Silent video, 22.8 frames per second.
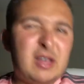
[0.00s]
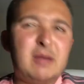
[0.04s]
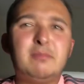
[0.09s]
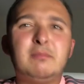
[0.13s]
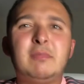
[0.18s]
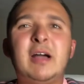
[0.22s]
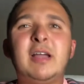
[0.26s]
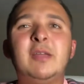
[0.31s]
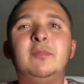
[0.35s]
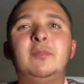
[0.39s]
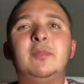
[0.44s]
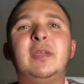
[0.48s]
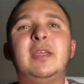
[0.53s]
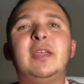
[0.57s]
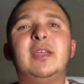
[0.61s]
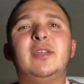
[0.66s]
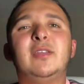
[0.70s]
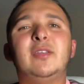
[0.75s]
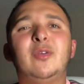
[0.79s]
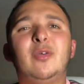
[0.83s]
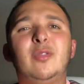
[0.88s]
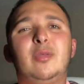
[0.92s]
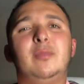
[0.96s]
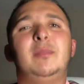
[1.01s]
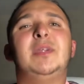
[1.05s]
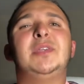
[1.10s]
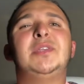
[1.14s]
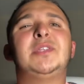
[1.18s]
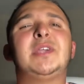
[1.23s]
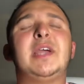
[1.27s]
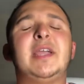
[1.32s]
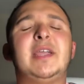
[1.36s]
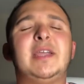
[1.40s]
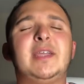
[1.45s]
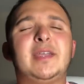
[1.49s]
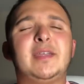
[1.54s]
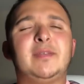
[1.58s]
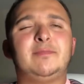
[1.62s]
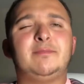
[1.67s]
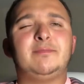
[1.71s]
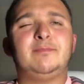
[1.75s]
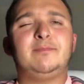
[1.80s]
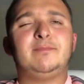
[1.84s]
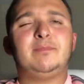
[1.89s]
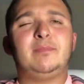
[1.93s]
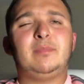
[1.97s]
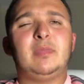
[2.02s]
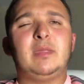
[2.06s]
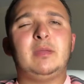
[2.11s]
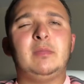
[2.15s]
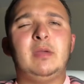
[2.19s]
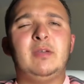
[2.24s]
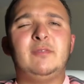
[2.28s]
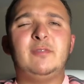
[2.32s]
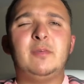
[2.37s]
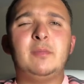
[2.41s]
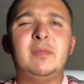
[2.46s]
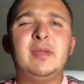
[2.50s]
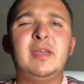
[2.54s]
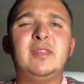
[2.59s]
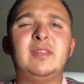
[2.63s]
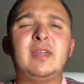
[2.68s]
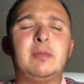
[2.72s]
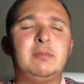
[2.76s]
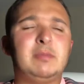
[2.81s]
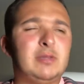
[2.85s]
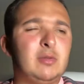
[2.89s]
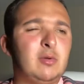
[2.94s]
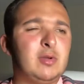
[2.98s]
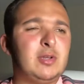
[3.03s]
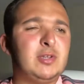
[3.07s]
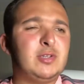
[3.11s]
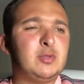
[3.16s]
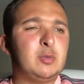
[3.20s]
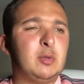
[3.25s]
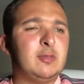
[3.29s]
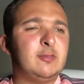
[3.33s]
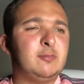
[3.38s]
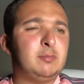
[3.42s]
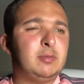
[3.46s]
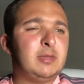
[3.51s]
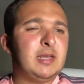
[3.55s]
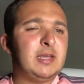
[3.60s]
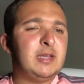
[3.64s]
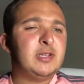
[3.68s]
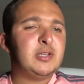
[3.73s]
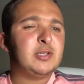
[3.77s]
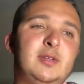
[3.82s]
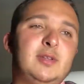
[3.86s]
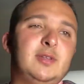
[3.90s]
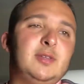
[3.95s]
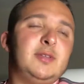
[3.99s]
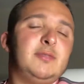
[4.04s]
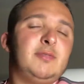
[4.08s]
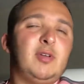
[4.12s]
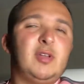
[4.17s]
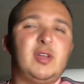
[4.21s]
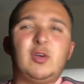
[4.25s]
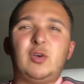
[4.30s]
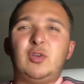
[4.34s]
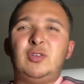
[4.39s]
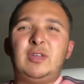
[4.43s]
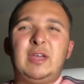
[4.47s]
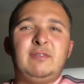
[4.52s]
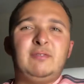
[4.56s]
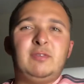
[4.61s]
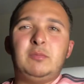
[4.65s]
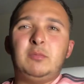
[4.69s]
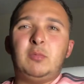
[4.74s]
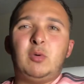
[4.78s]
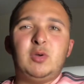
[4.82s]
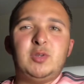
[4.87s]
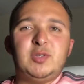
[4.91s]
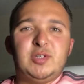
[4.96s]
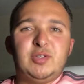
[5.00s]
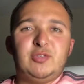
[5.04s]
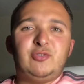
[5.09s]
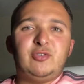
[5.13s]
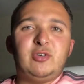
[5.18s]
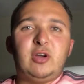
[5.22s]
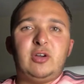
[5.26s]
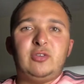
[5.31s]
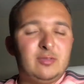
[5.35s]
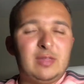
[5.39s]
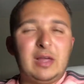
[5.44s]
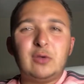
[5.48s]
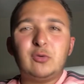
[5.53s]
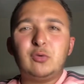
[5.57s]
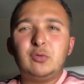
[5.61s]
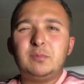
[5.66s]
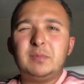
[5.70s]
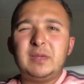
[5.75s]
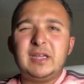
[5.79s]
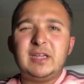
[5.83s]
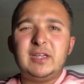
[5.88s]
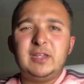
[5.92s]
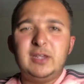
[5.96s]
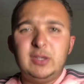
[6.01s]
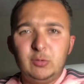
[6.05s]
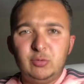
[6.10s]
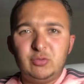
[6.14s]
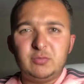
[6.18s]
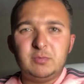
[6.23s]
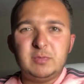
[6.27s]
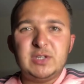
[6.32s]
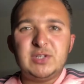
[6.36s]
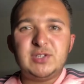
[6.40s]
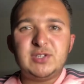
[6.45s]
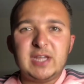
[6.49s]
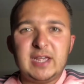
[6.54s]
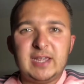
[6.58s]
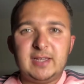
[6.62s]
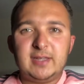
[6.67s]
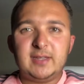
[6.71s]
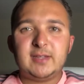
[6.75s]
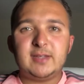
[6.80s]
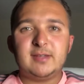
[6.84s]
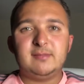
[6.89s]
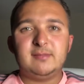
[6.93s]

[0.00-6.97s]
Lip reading: might be another mistake. For me, they belong in 12th place. They've only got David Moyes in charge. That could be a huge mistake